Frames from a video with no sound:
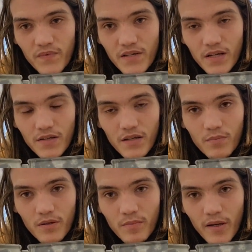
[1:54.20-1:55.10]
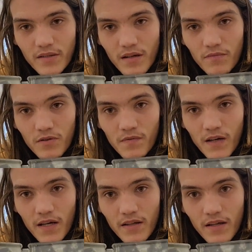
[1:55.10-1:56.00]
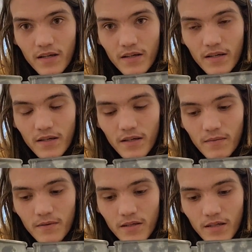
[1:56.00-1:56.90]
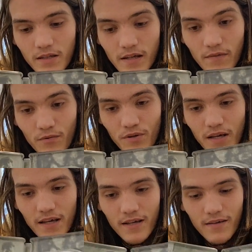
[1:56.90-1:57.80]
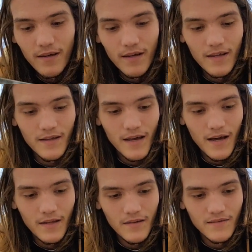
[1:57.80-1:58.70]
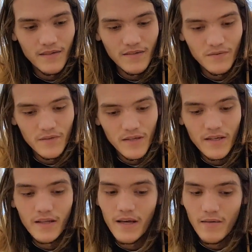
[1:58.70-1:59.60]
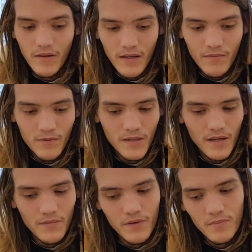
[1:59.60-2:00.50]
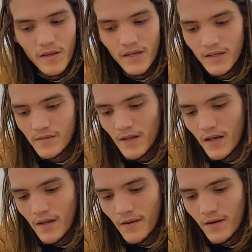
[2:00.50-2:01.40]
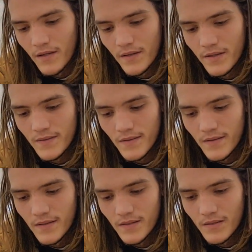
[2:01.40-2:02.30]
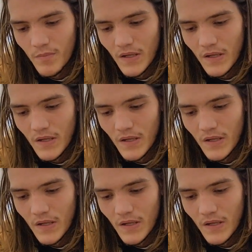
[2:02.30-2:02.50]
just simply based off of the fact that it's Evil Dead, and I love Evil Dead. Now, the Evil Dead remake is not on this list,